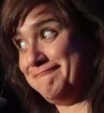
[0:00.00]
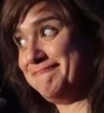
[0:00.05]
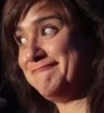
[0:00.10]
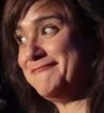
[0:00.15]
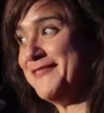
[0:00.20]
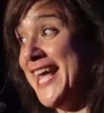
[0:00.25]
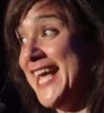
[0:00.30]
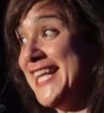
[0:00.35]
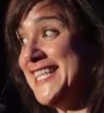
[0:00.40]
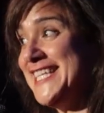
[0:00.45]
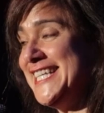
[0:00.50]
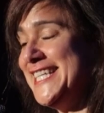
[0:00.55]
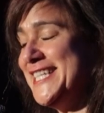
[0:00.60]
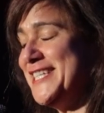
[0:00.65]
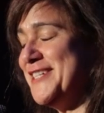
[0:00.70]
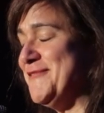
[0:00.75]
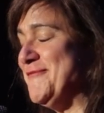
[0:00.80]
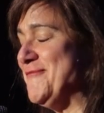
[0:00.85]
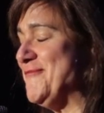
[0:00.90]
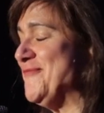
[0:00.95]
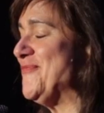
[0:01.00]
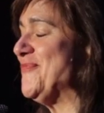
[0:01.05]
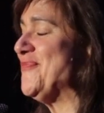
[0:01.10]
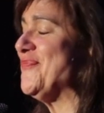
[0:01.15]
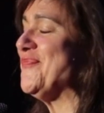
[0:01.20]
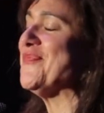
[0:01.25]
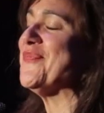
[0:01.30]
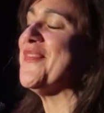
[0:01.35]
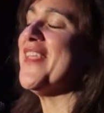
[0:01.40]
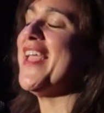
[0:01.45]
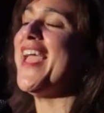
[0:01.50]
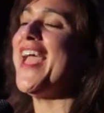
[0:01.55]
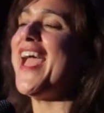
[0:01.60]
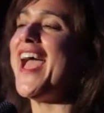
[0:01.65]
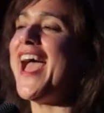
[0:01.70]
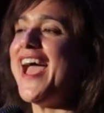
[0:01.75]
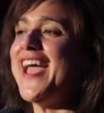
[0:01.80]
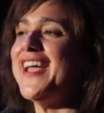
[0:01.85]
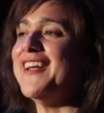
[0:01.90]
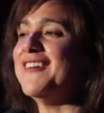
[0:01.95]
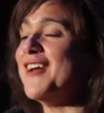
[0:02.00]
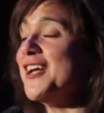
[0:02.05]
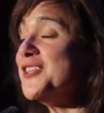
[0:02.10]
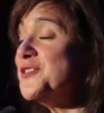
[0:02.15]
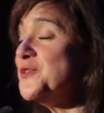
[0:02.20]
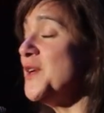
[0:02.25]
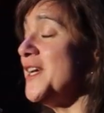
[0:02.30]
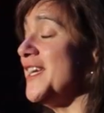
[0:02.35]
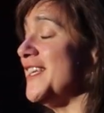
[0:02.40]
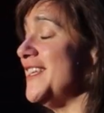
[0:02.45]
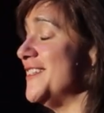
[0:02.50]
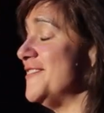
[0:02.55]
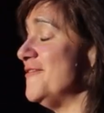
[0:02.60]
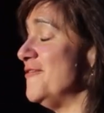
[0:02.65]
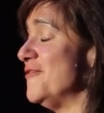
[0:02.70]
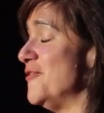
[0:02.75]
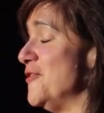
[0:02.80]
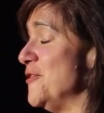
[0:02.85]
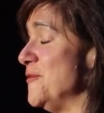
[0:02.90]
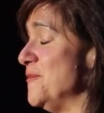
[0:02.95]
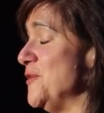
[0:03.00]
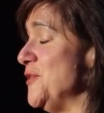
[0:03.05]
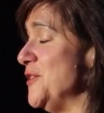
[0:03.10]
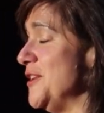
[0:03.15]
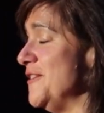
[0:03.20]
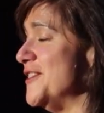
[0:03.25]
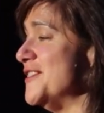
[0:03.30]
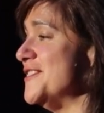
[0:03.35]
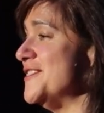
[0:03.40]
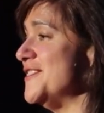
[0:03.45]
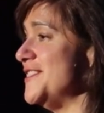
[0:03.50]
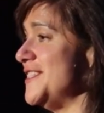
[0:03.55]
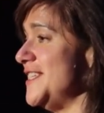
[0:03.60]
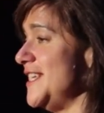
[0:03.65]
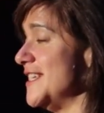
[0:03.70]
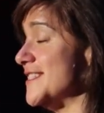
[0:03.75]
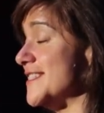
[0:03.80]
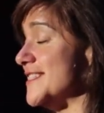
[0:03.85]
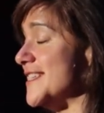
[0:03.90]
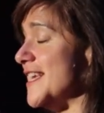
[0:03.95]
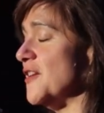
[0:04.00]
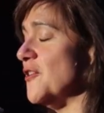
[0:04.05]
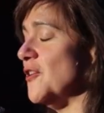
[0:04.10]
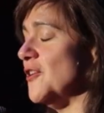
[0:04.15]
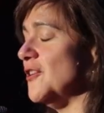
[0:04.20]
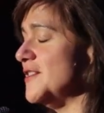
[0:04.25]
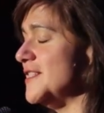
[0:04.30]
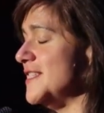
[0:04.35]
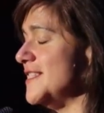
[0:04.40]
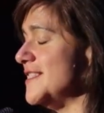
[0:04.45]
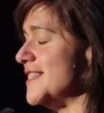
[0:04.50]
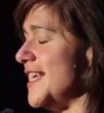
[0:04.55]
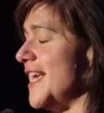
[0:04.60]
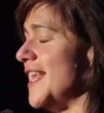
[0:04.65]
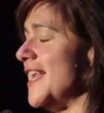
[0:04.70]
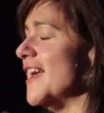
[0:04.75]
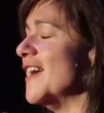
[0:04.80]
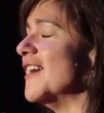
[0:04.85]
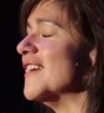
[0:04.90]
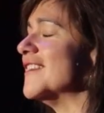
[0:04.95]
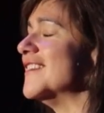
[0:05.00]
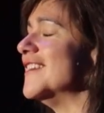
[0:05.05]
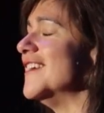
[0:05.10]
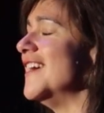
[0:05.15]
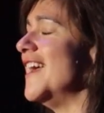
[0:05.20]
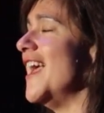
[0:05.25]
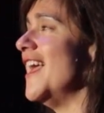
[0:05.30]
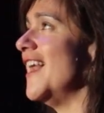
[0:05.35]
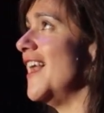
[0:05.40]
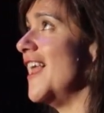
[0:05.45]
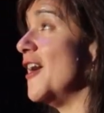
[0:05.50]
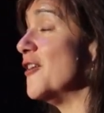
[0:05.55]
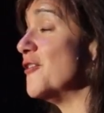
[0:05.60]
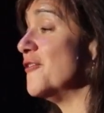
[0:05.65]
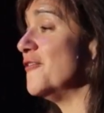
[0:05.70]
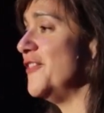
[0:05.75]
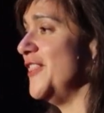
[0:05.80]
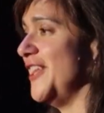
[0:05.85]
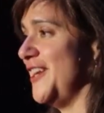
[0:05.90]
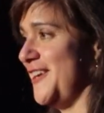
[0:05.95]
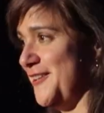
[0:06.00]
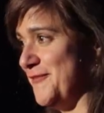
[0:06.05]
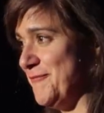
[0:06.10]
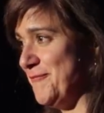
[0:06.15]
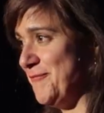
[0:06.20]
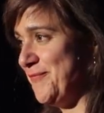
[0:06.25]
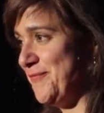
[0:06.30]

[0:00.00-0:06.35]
But I did. I graduated from university as a psychologist and I got the hell out of there.